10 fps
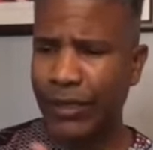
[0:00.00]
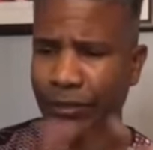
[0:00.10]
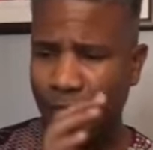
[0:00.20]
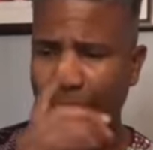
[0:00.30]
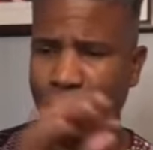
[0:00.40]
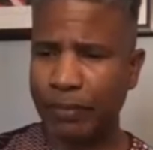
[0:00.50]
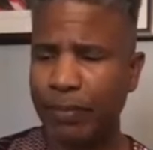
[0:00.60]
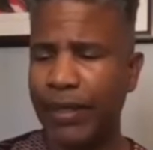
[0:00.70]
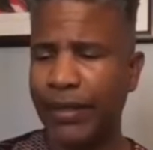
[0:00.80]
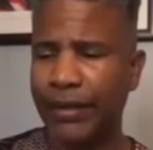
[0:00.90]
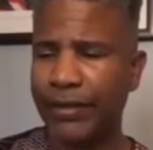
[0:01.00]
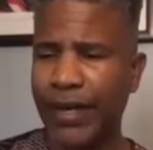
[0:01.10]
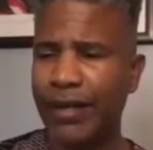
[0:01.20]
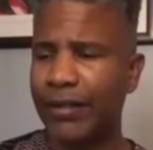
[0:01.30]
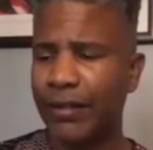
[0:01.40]
trumpet player,
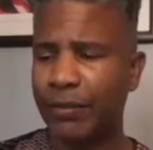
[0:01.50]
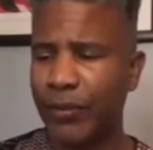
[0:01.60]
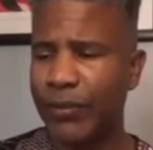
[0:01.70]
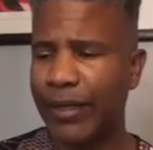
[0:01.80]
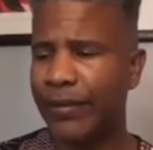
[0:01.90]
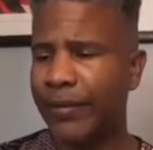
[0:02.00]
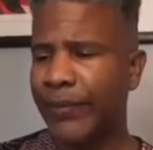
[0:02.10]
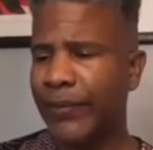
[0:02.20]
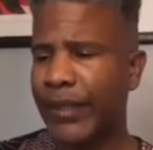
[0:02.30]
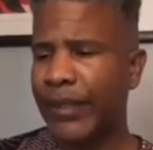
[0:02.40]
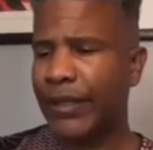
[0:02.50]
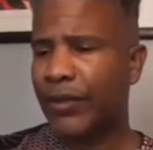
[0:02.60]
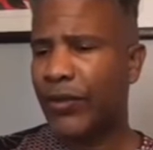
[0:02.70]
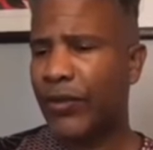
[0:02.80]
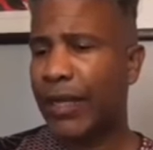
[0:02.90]
Charlie Sepulveda,
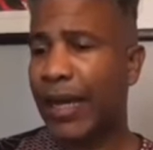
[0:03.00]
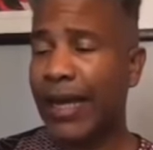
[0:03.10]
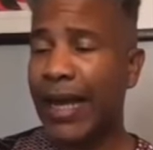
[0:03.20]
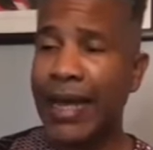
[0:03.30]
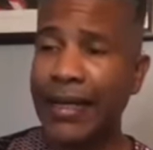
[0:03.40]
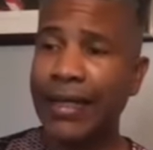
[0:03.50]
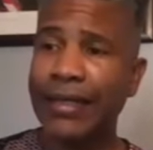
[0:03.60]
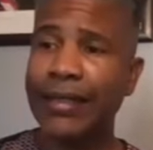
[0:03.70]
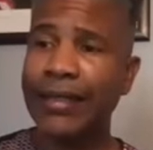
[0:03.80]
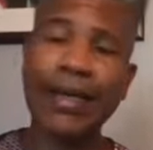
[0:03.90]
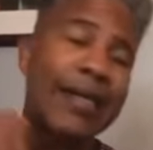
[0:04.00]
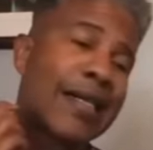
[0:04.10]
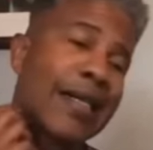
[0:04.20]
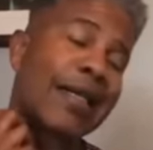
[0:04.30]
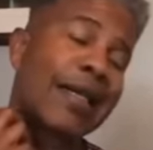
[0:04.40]
told me like, hey, listen,
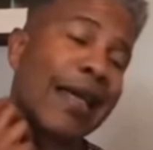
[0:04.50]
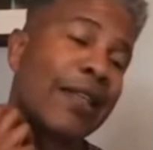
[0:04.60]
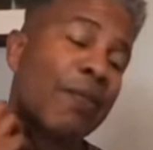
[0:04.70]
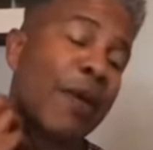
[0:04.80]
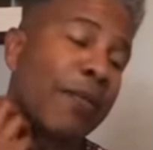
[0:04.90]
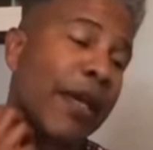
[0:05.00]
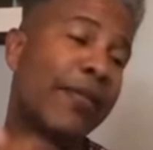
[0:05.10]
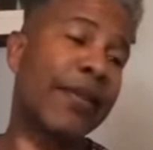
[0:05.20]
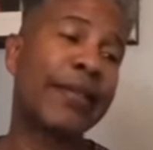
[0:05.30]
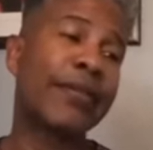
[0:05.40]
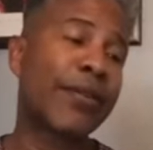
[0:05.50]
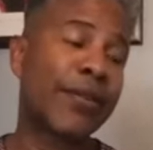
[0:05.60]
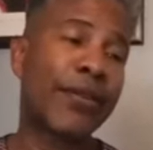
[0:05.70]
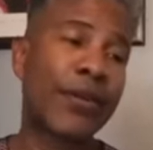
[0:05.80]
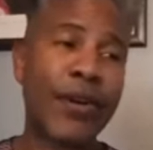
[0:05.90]
Eddie Palmieri is
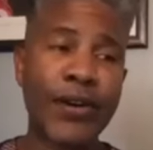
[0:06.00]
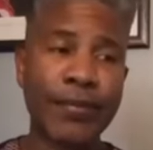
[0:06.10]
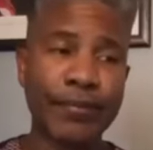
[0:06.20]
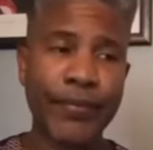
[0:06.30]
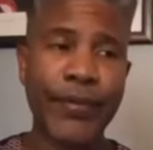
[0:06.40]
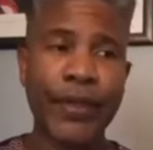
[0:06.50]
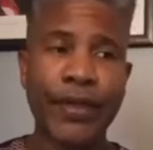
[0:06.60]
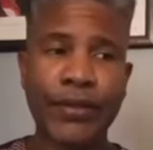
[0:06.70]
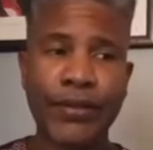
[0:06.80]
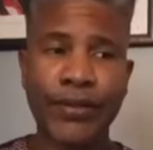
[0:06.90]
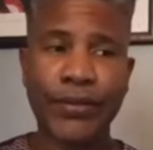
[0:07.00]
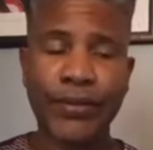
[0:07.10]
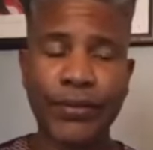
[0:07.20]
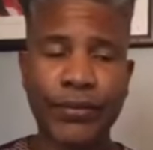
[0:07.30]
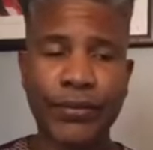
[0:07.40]
gonna come
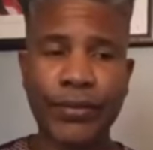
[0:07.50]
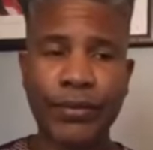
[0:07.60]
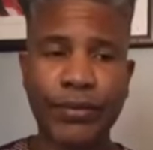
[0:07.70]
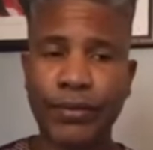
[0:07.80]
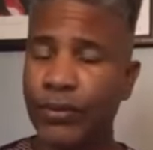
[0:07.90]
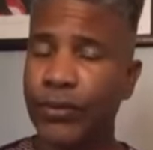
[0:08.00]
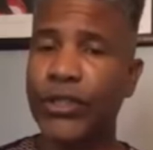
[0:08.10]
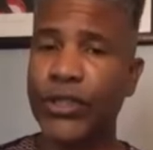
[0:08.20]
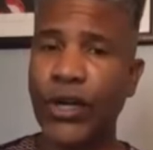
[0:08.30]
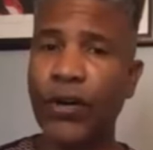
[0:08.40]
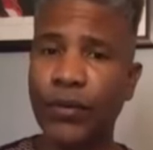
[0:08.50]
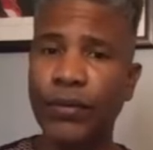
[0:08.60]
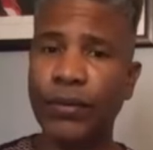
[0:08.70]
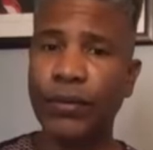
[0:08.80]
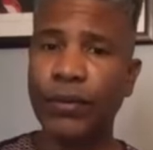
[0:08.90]
to do this
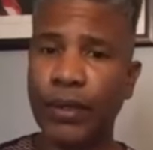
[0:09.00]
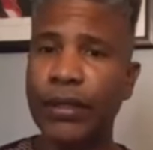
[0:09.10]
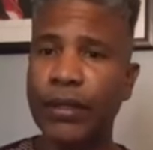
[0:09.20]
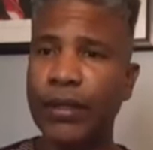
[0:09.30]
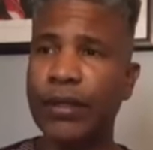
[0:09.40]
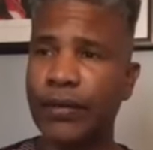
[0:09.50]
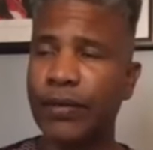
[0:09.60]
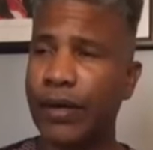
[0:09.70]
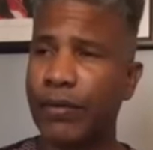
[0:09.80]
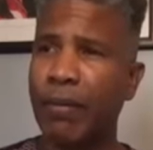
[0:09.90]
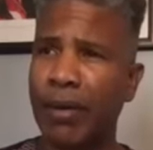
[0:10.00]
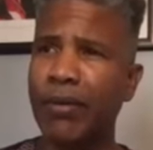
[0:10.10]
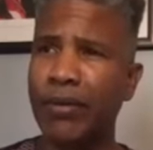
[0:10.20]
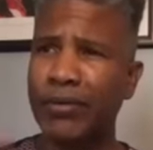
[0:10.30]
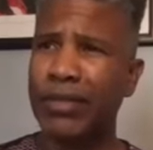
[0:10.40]
show, I remember
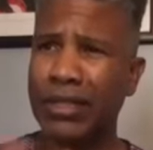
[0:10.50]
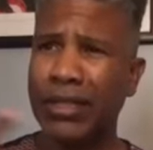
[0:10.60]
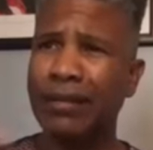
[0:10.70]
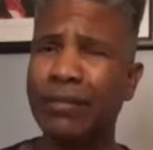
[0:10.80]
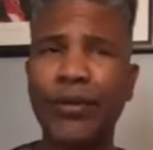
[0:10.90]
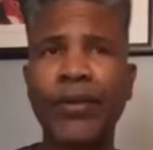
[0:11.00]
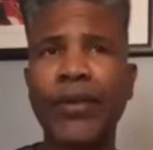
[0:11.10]
it was December,